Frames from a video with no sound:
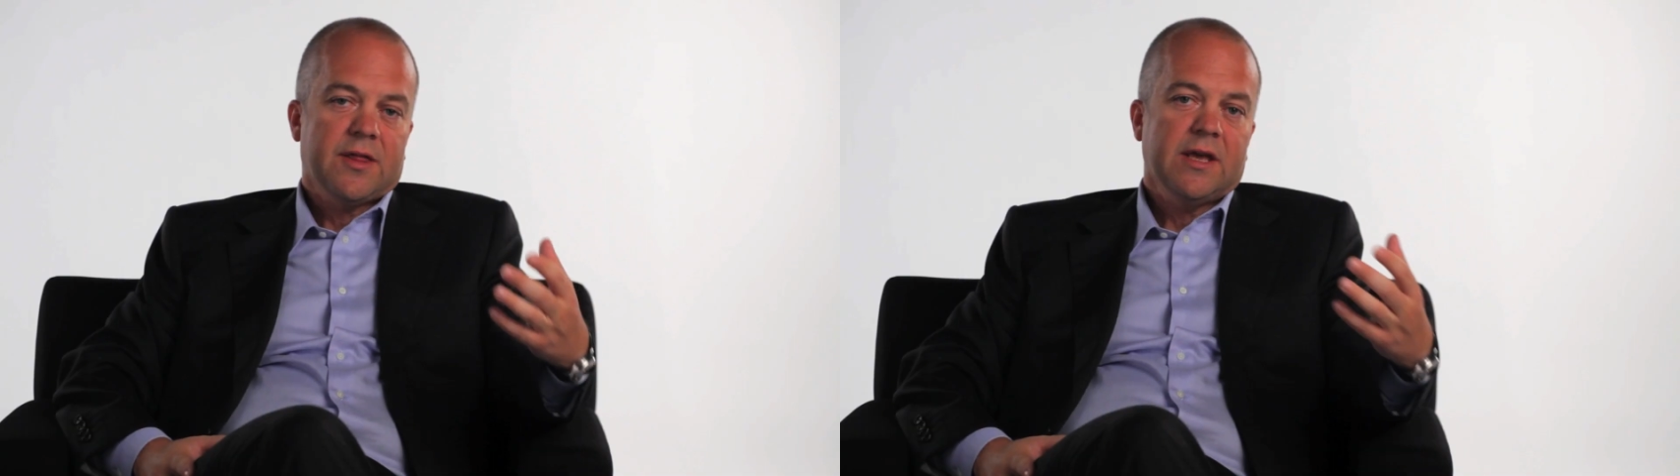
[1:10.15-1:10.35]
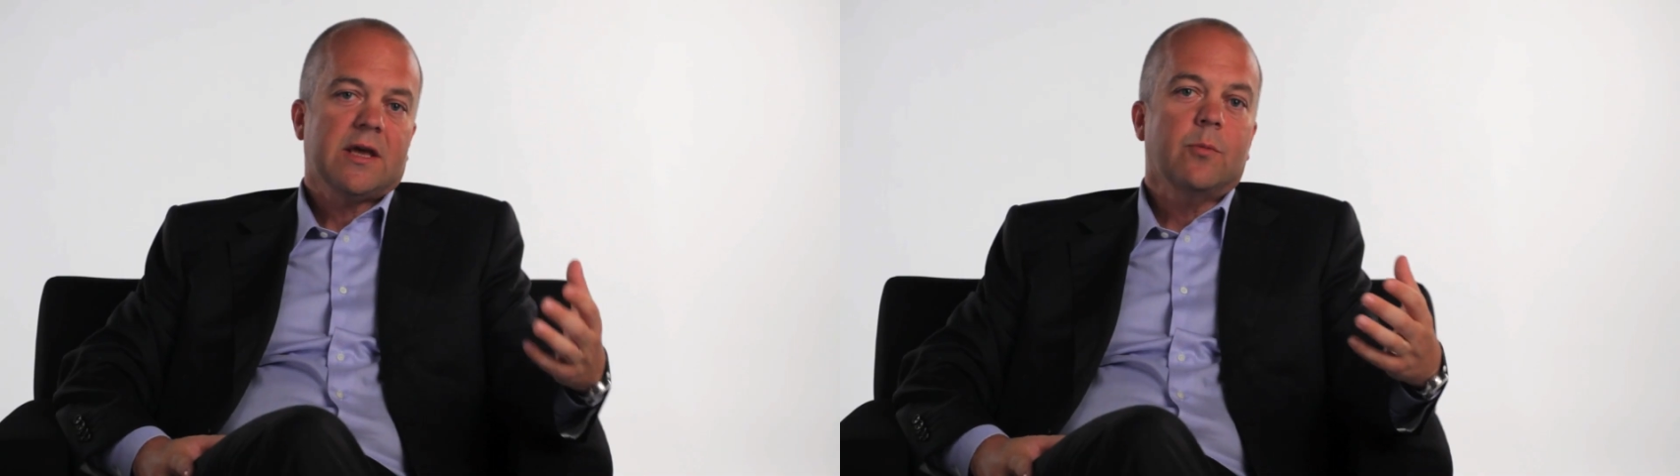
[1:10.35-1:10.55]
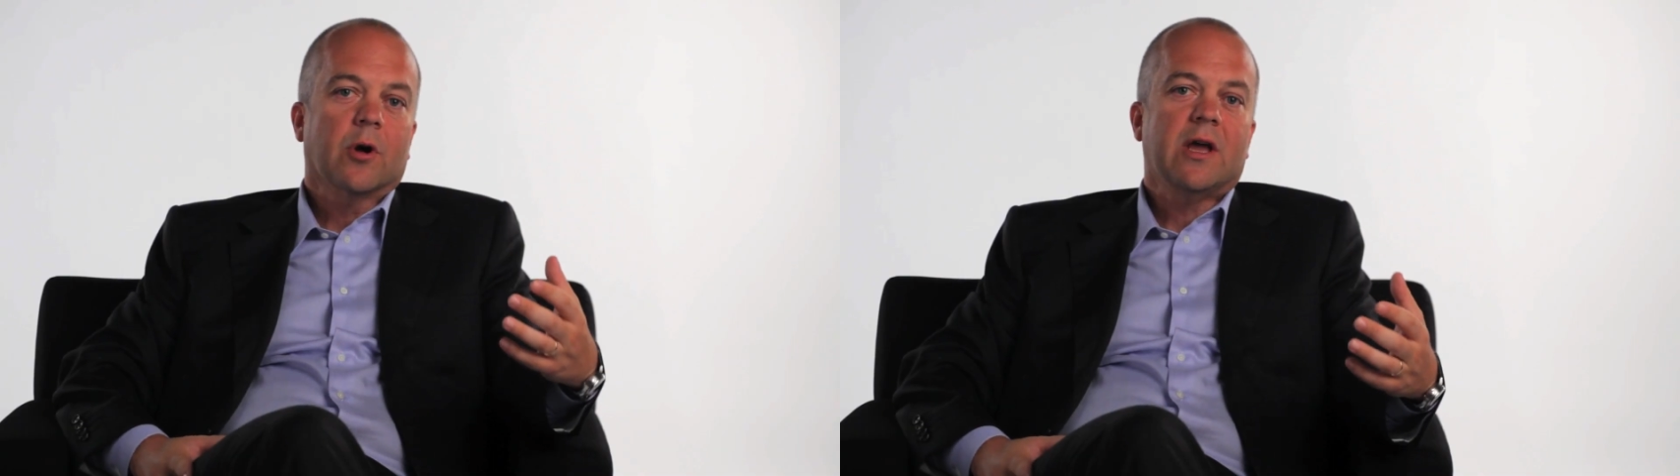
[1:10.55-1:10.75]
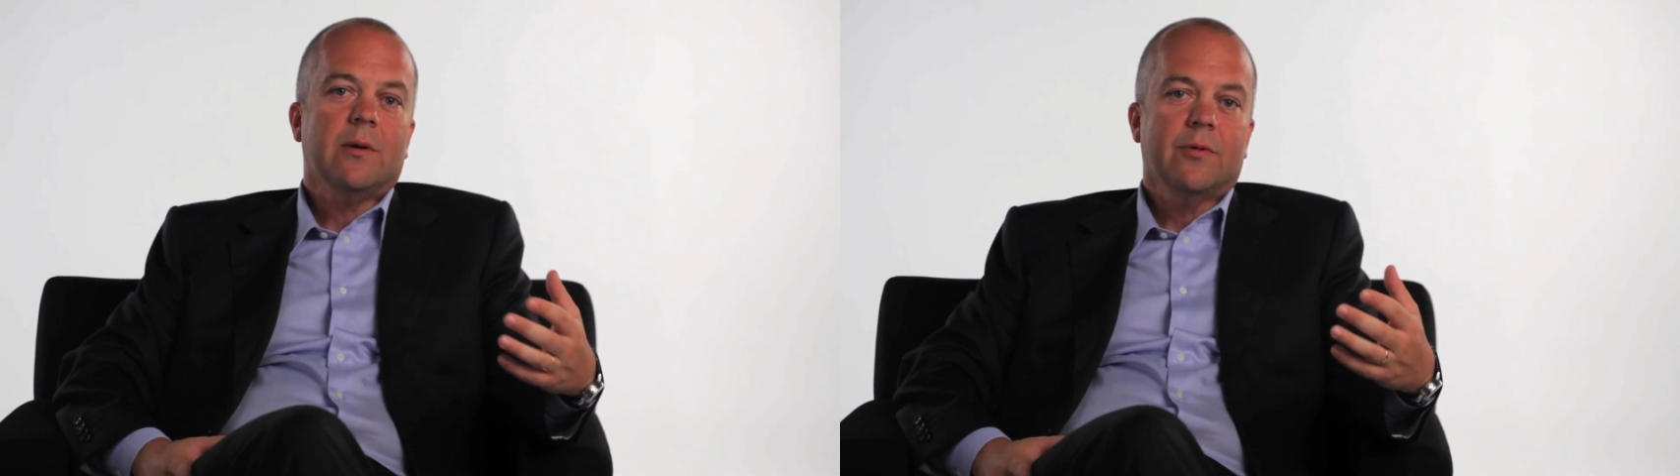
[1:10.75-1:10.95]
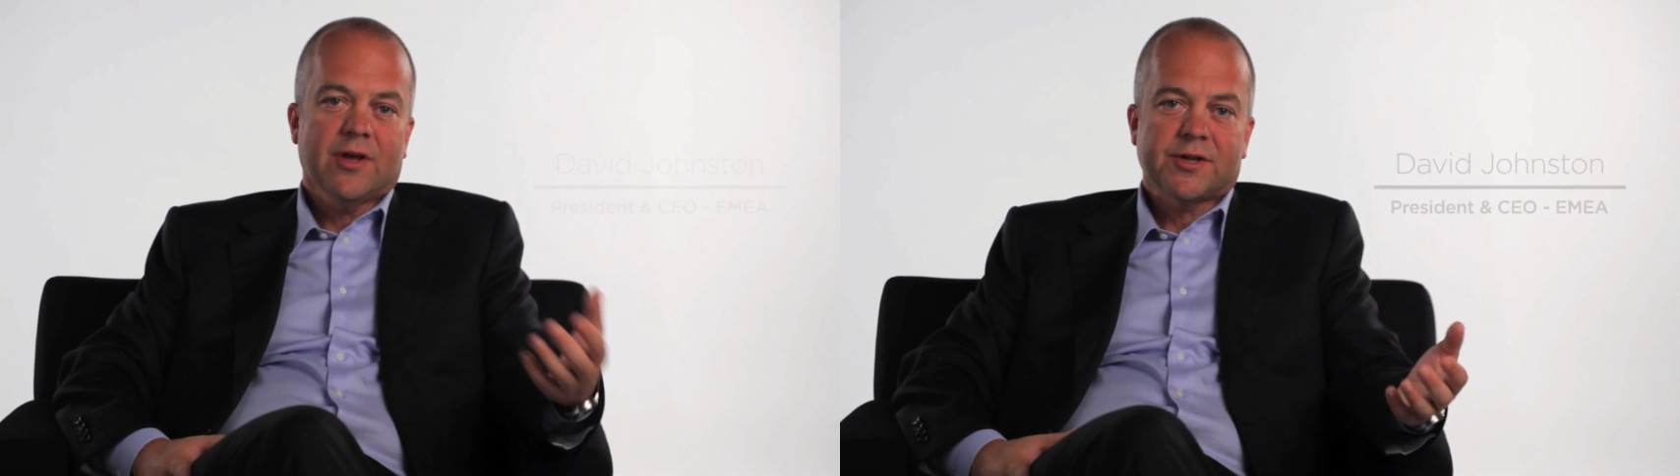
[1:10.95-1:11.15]
I think in
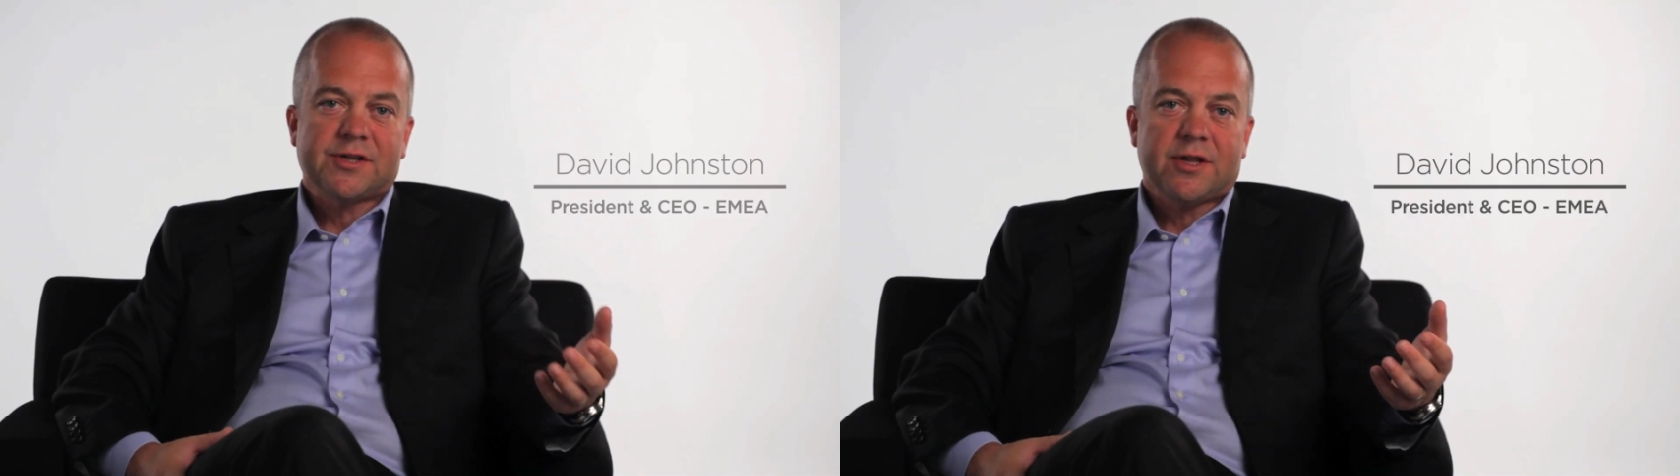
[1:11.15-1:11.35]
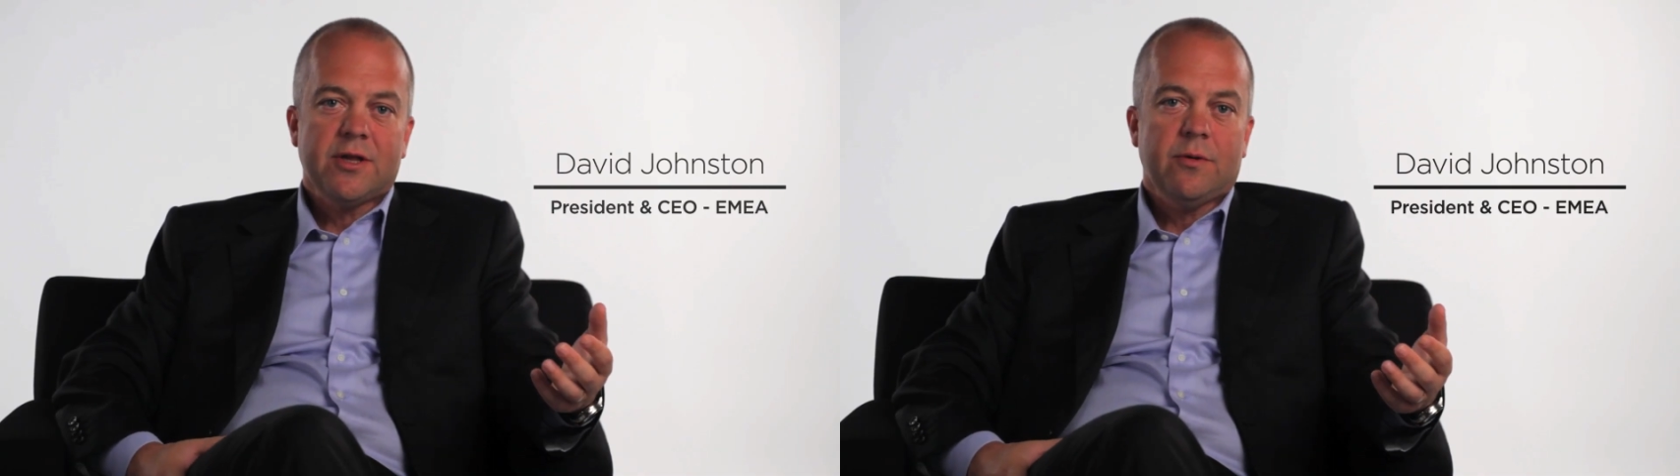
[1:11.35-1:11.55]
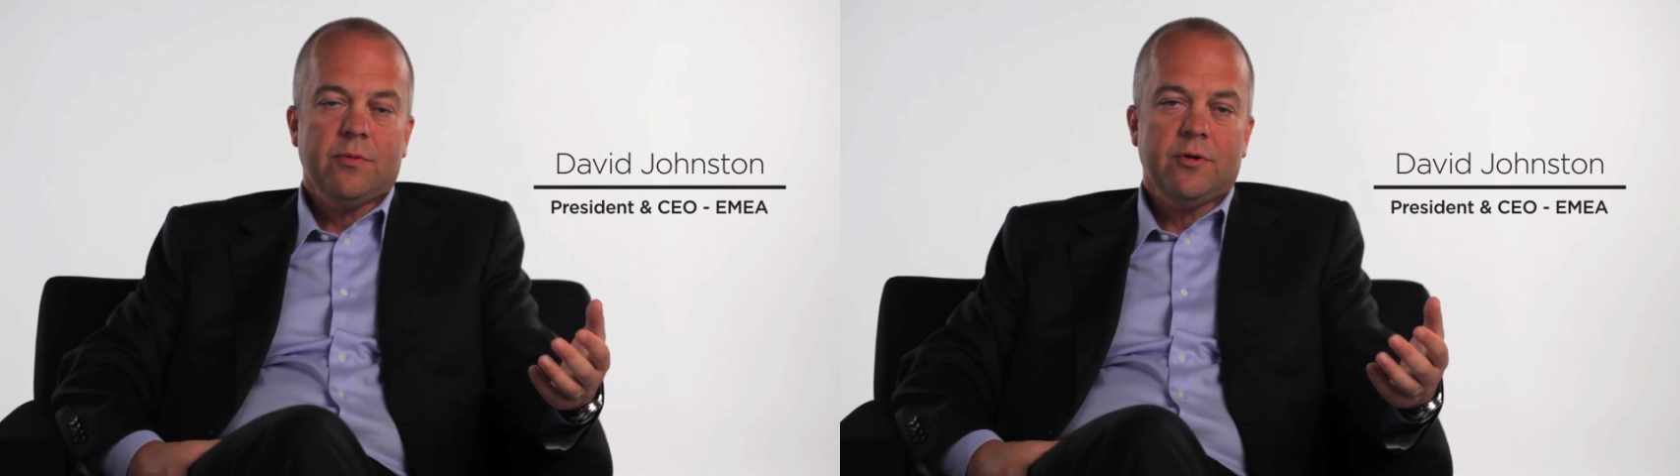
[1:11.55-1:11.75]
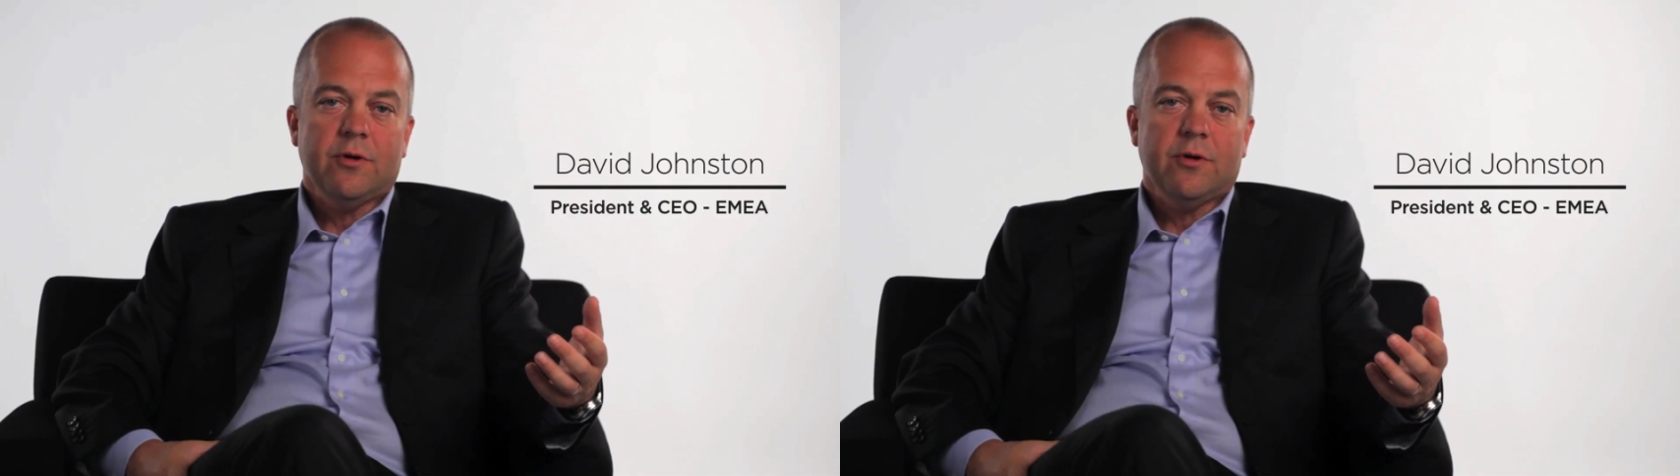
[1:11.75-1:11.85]
working with us, that you,